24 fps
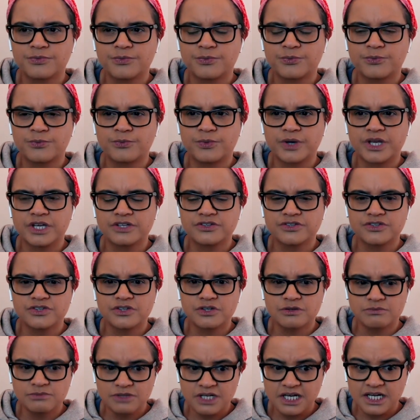we
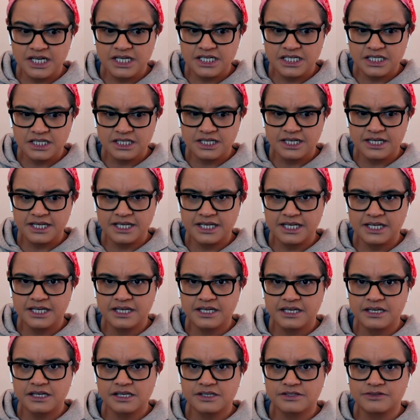assume the lady in the lake
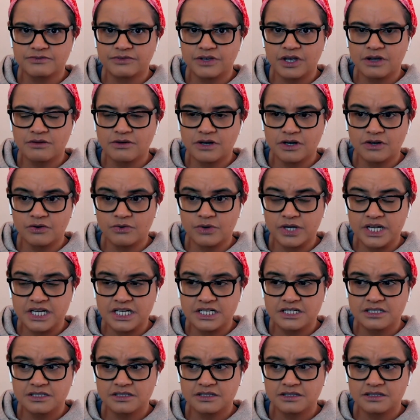is Viola Lloyd,